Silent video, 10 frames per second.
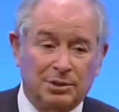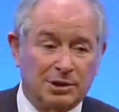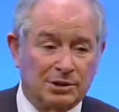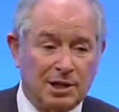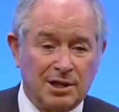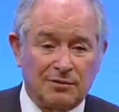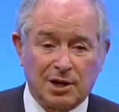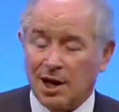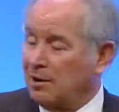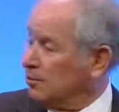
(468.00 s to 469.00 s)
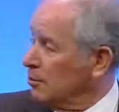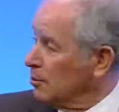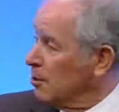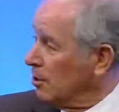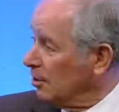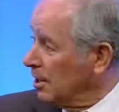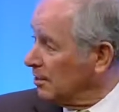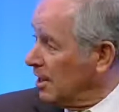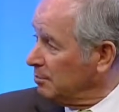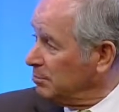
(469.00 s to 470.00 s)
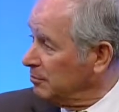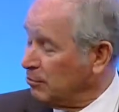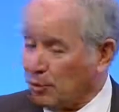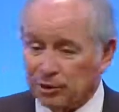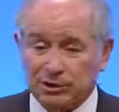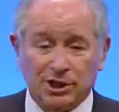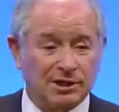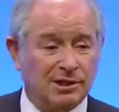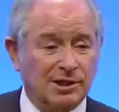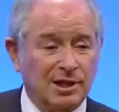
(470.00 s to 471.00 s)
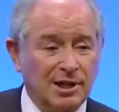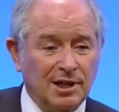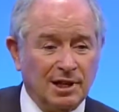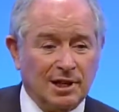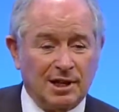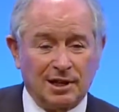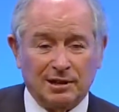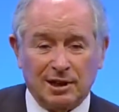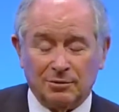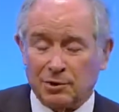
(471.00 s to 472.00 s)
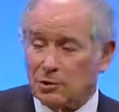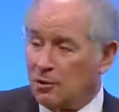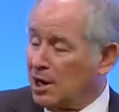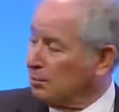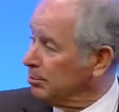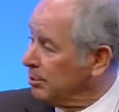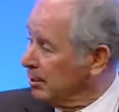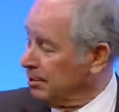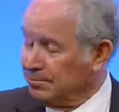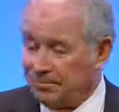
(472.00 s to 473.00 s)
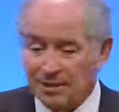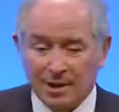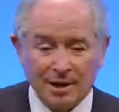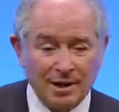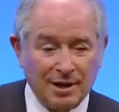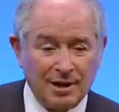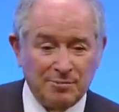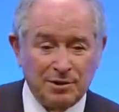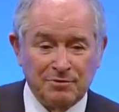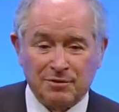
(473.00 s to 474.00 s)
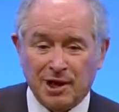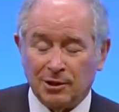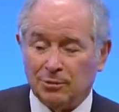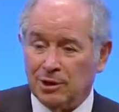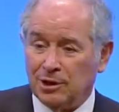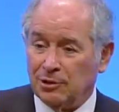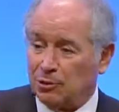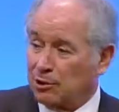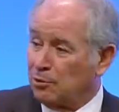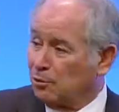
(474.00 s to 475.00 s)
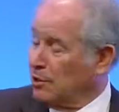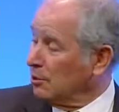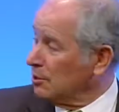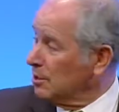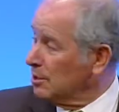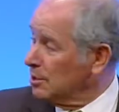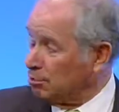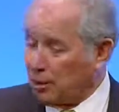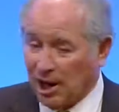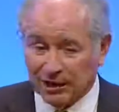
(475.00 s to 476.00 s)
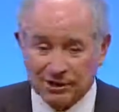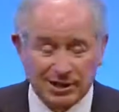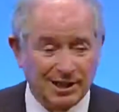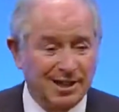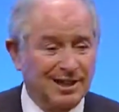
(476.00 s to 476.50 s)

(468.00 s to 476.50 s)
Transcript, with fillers: because I never got a phone call like that before or since. And regrettably, I've been following your career in the press.